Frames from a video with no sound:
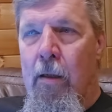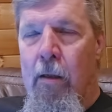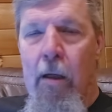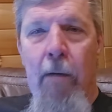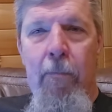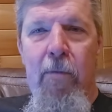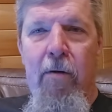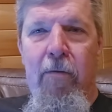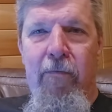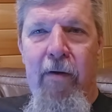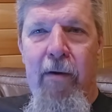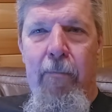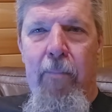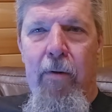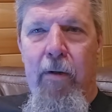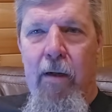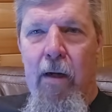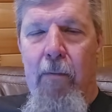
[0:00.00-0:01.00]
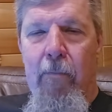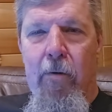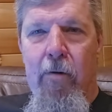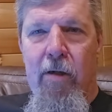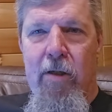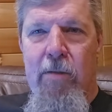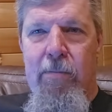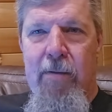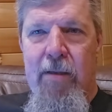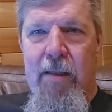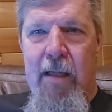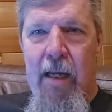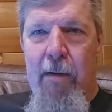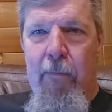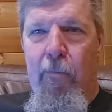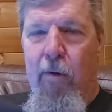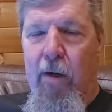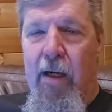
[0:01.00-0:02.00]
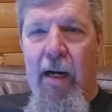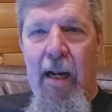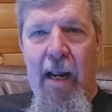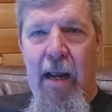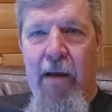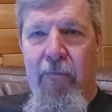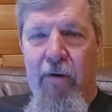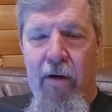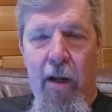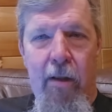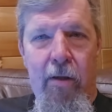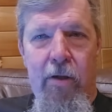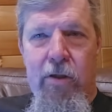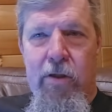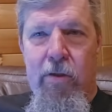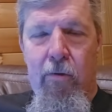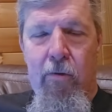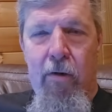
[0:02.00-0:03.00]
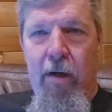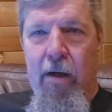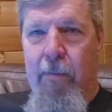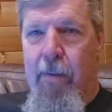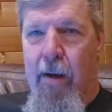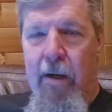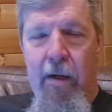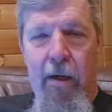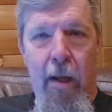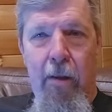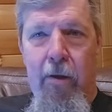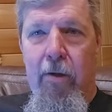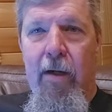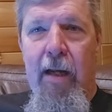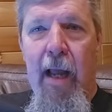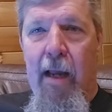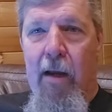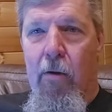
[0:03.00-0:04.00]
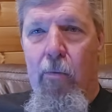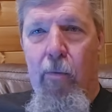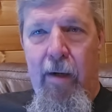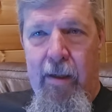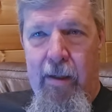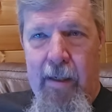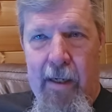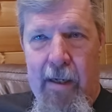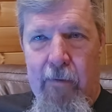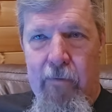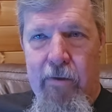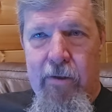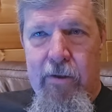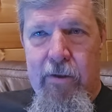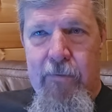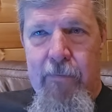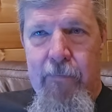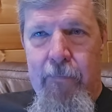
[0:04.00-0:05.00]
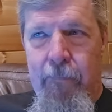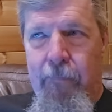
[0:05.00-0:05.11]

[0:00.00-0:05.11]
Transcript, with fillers: Come November, come Christmas time, we're going to have another story about another Kyle Rittenhouse.